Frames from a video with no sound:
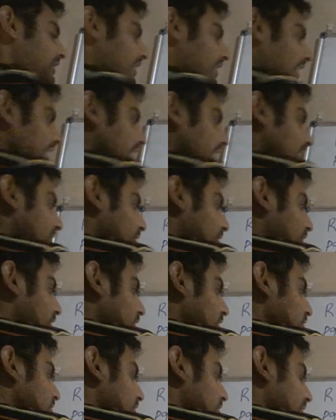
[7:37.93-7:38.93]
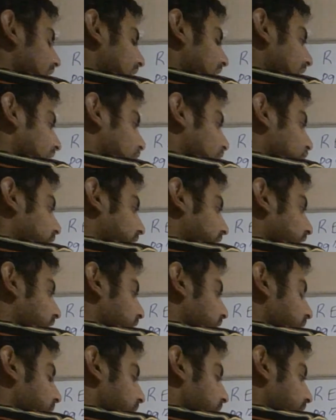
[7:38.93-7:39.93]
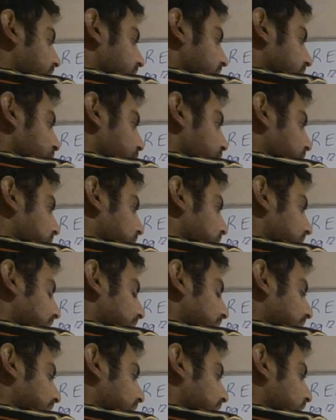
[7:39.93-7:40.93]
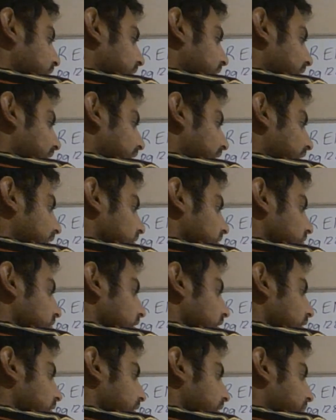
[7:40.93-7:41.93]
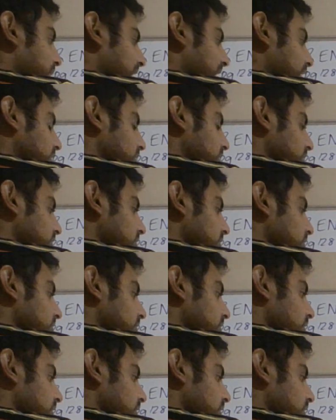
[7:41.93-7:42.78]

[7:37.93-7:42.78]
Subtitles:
and photoelectric would be the solar panels.